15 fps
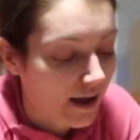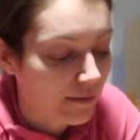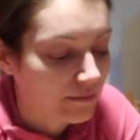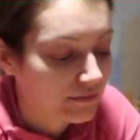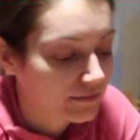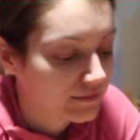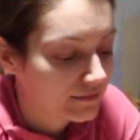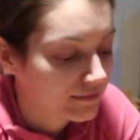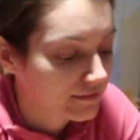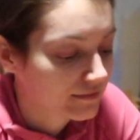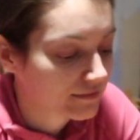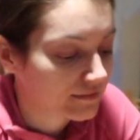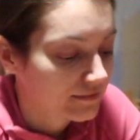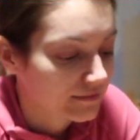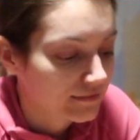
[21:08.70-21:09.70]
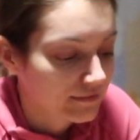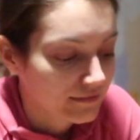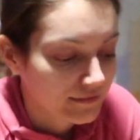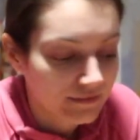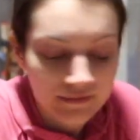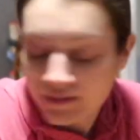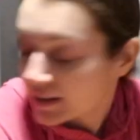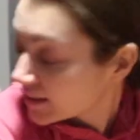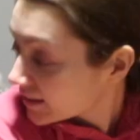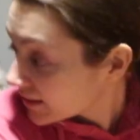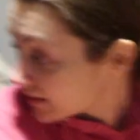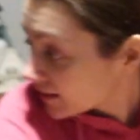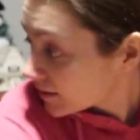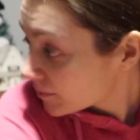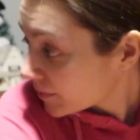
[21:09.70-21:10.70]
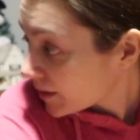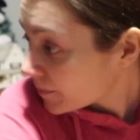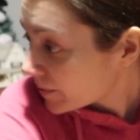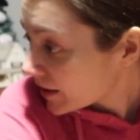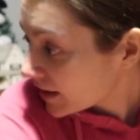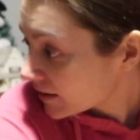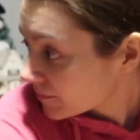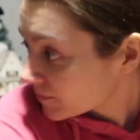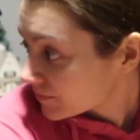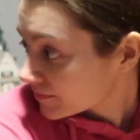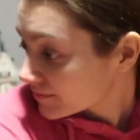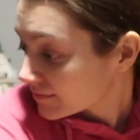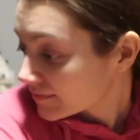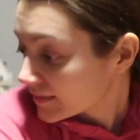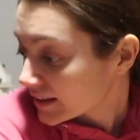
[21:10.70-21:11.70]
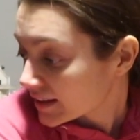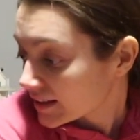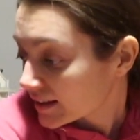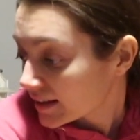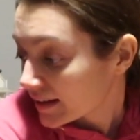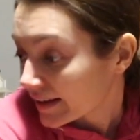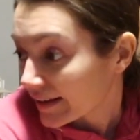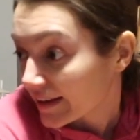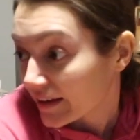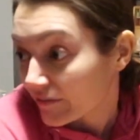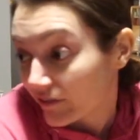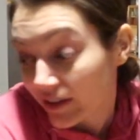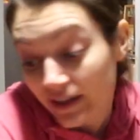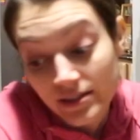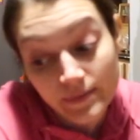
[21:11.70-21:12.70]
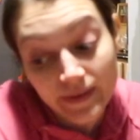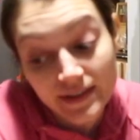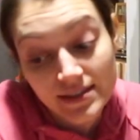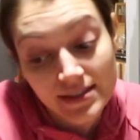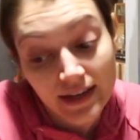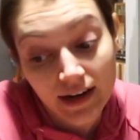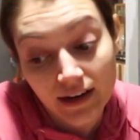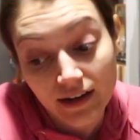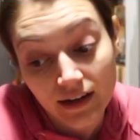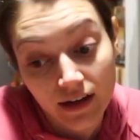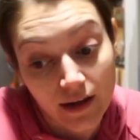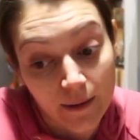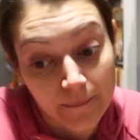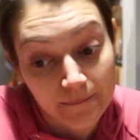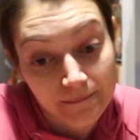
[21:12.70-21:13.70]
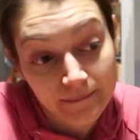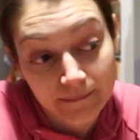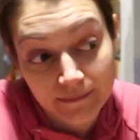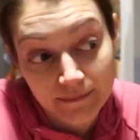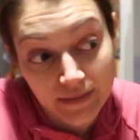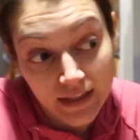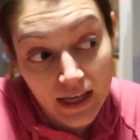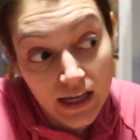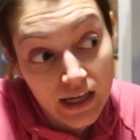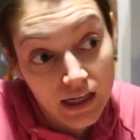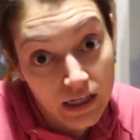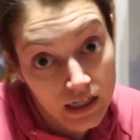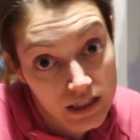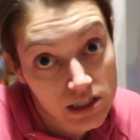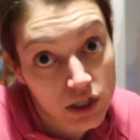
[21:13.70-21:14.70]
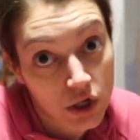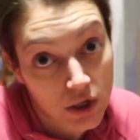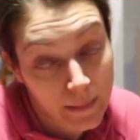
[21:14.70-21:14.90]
Yeah, he does have to go to bed. Puppy said, I got to go to bed, too. It's past my bedtime. I expect Santa to come. Jeez.